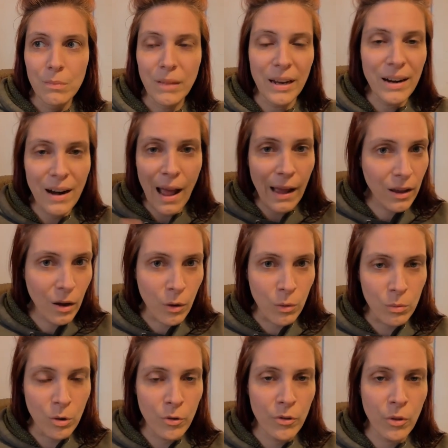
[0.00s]
Let it
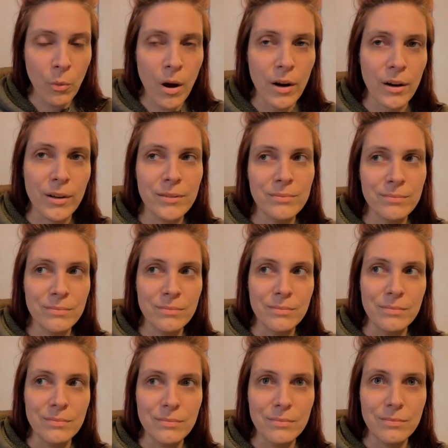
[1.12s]
echo over the water.
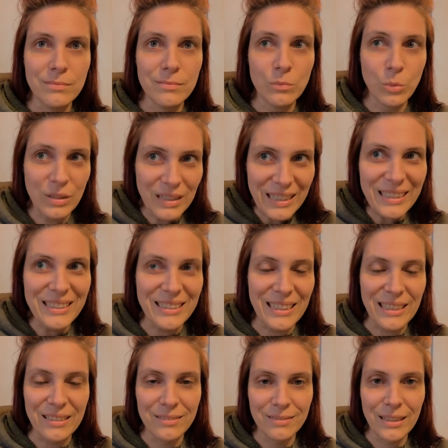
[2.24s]
Release
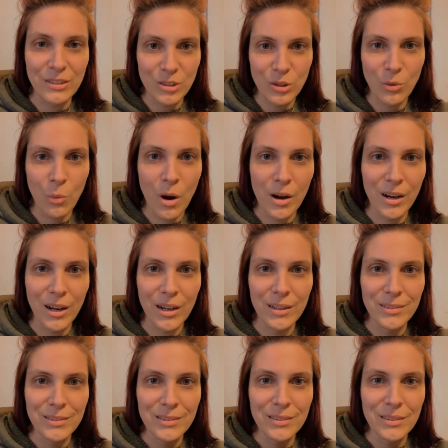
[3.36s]
it into the water.
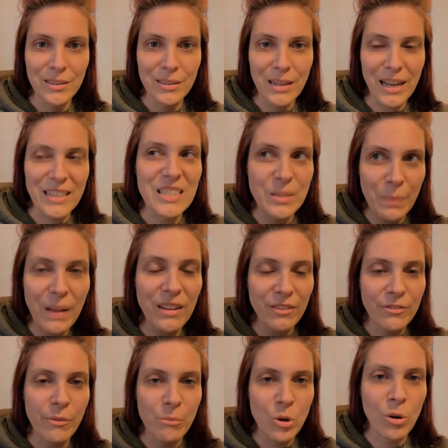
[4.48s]
Expel it
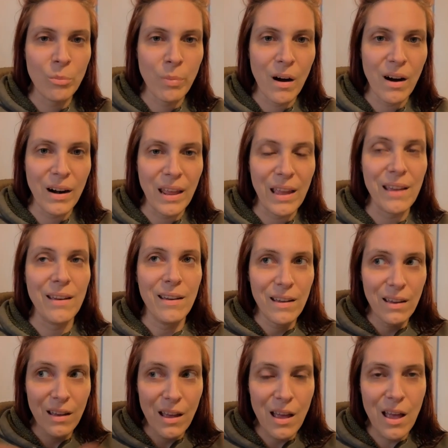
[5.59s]
from your body
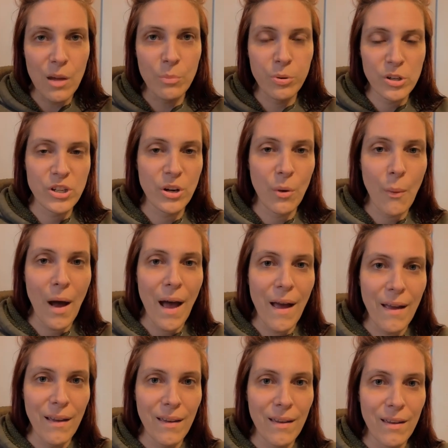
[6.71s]
and push it away.